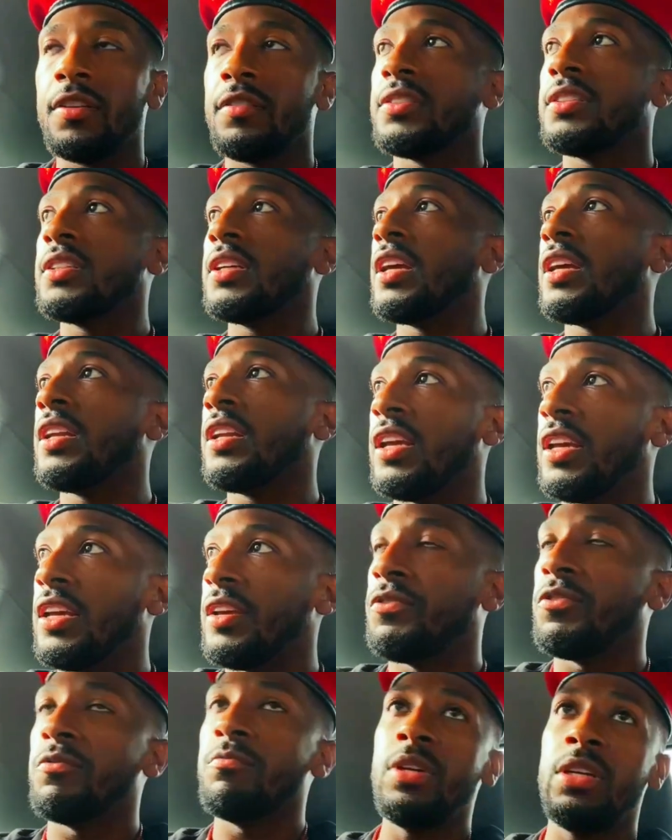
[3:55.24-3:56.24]
You know what I'm saying?
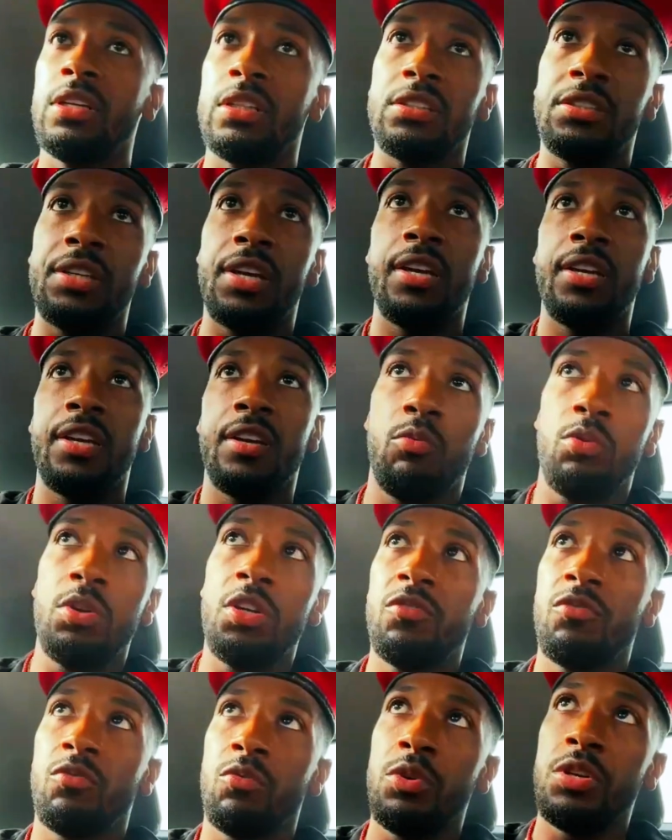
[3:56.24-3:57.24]
And for me to say
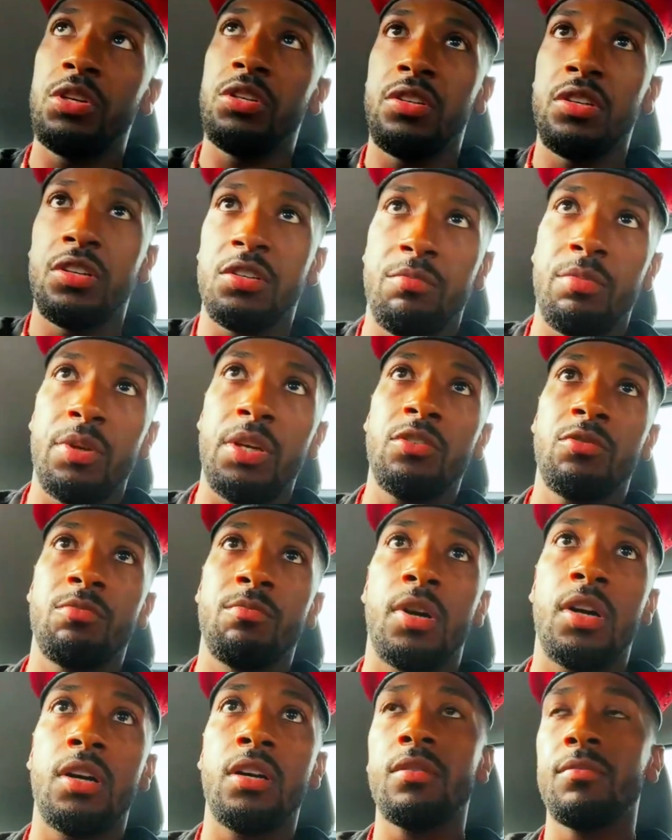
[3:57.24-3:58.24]
that we've reached this
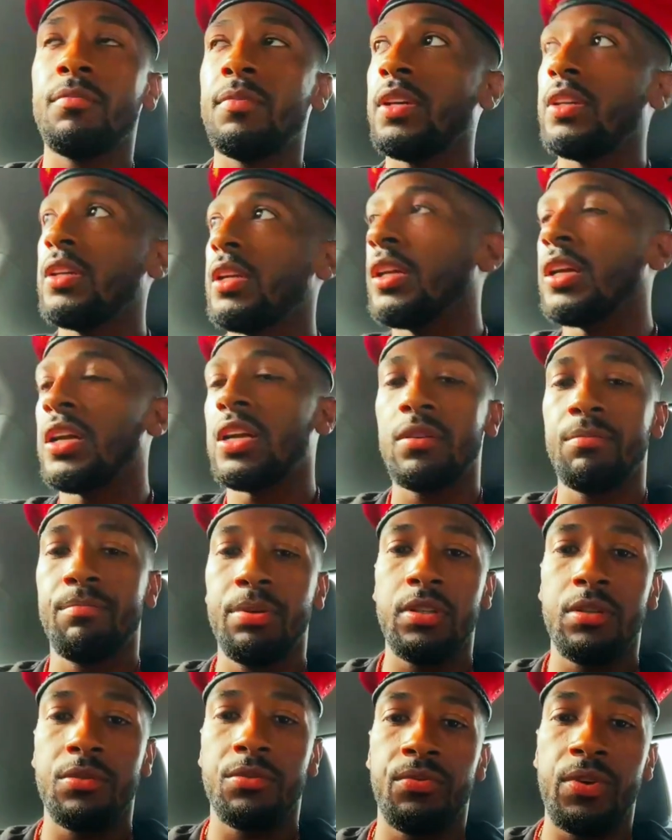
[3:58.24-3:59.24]
benchmark, man, I got
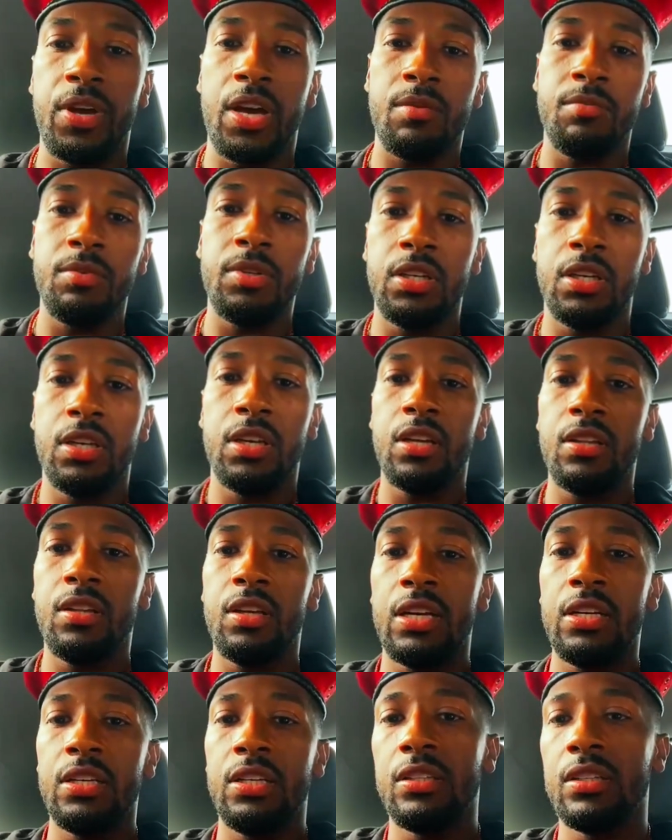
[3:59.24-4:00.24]
to put the family
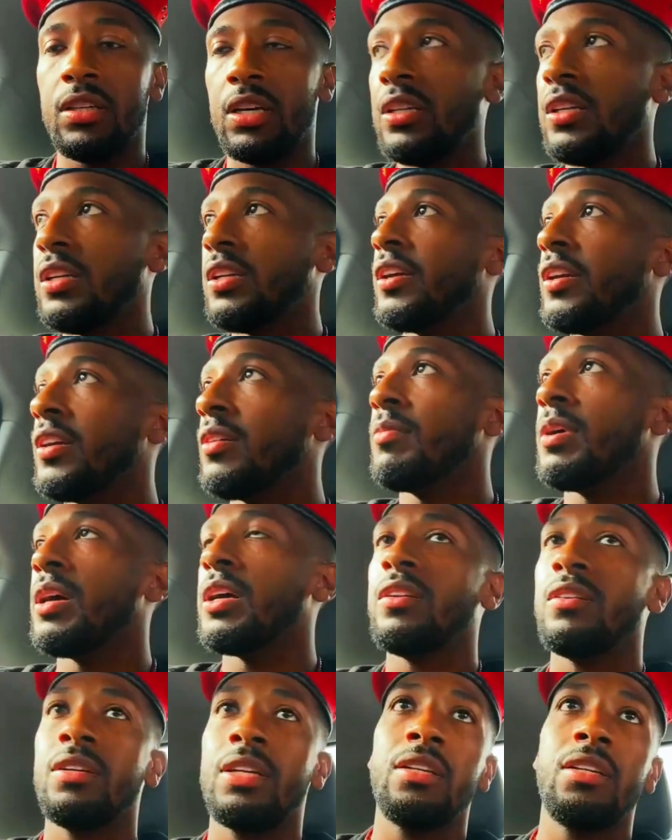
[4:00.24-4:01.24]
together. I need
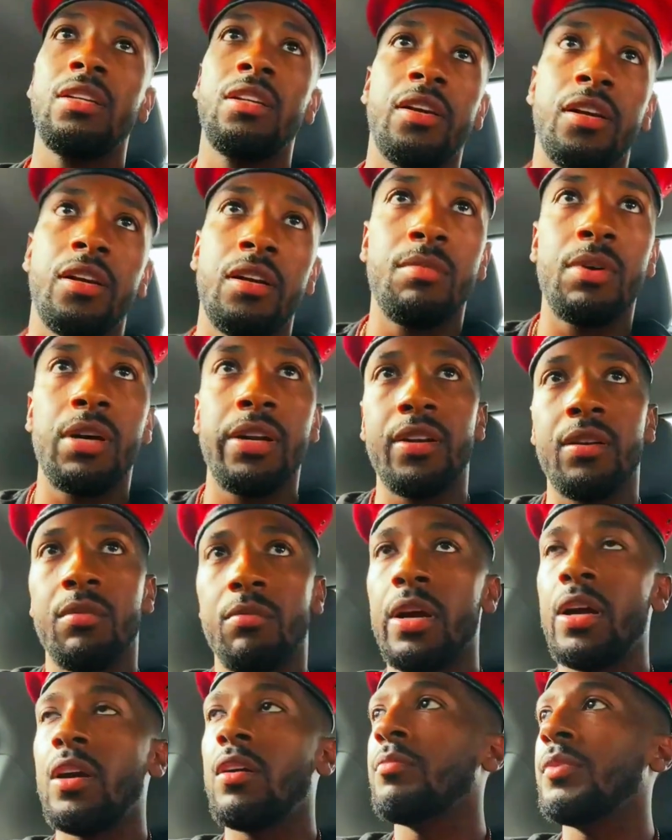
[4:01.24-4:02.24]
everybody
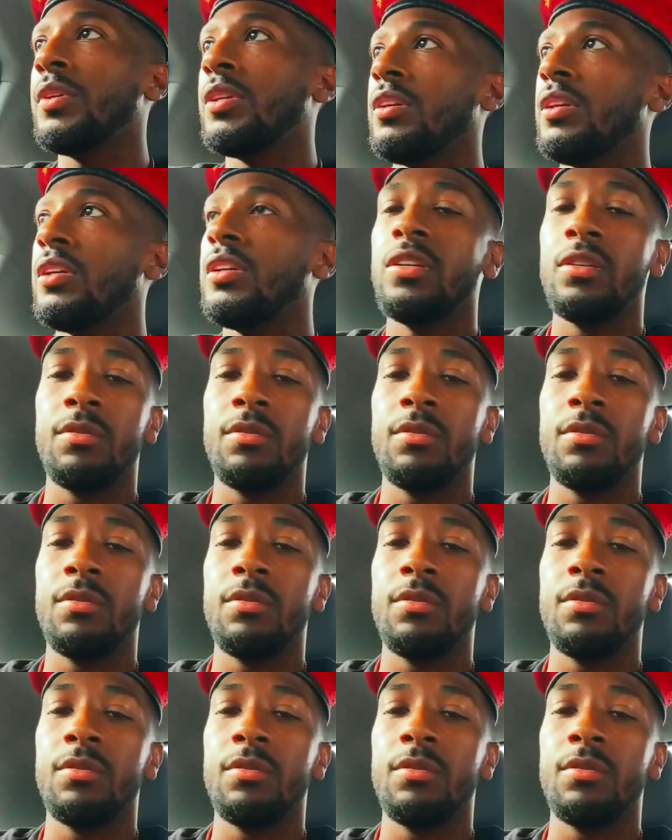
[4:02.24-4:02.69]
around me